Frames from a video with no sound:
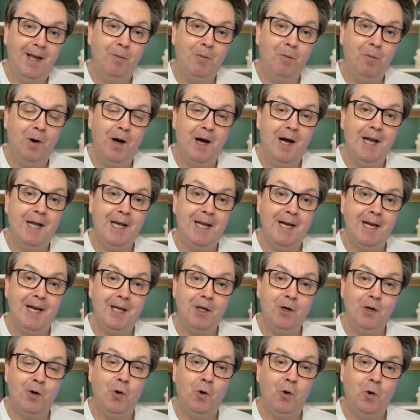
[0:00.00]
why I
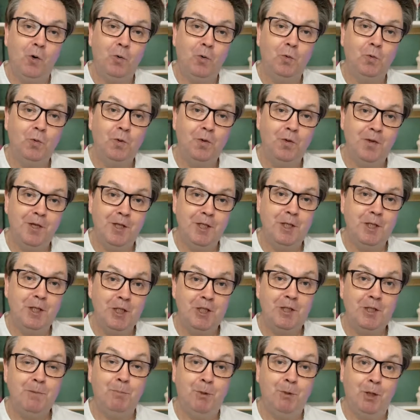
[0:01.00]
call this